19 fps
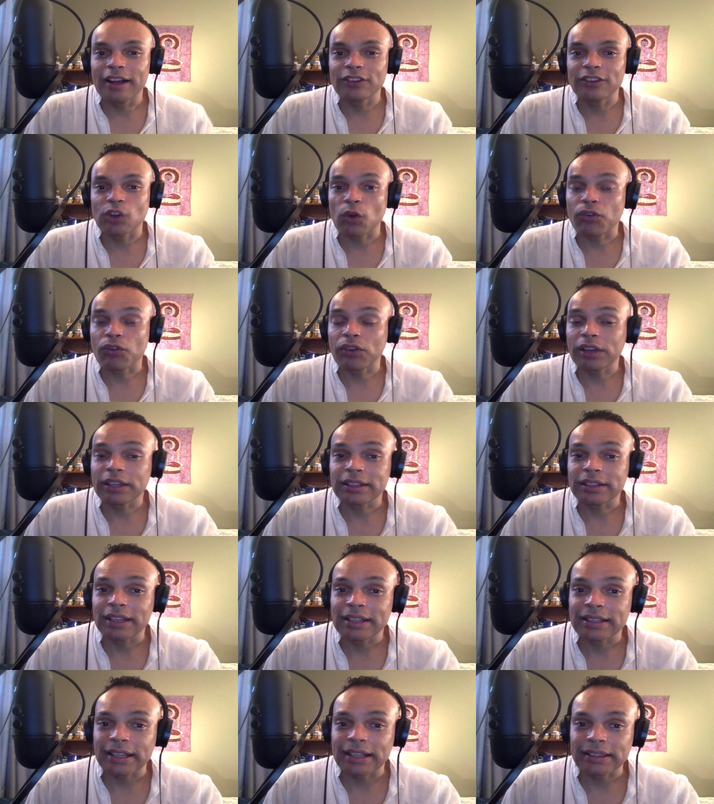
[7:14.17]
don't forget to
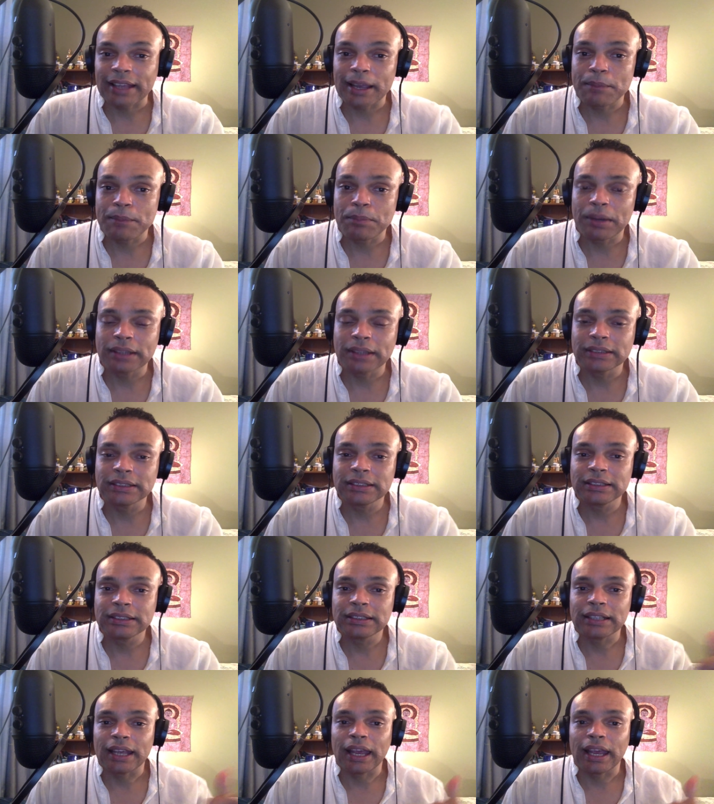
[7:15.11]
hit that like
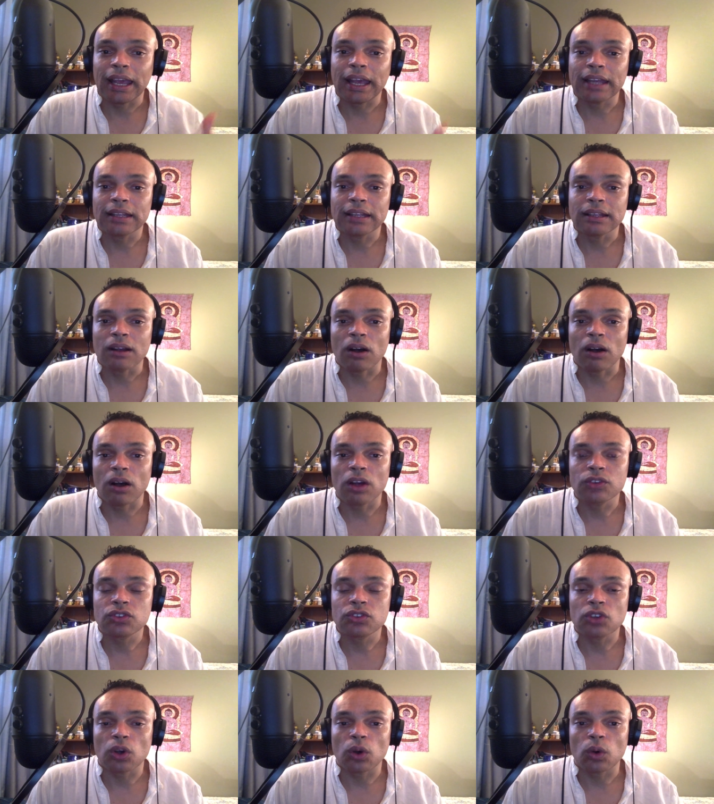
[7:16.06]
button. And
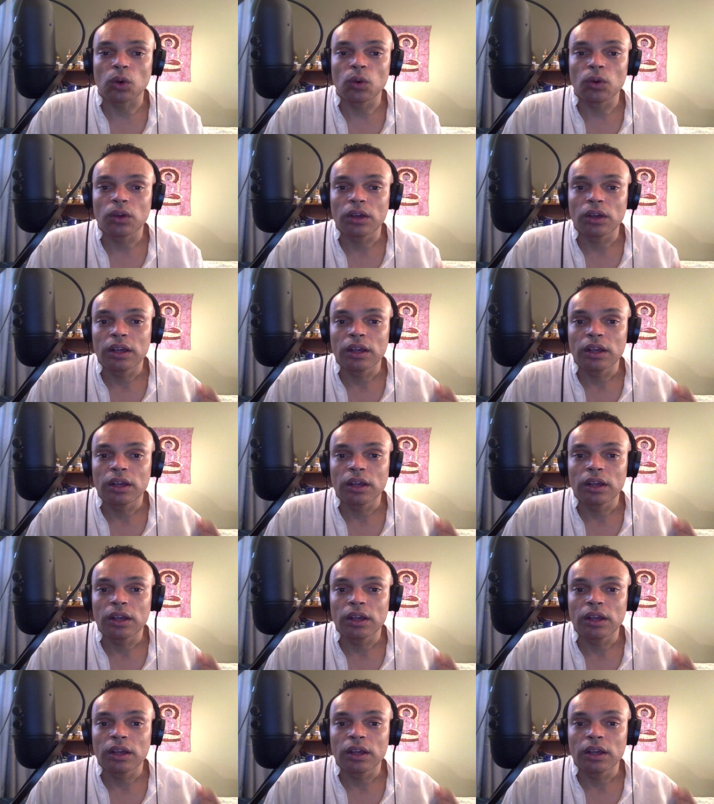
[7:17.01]
also,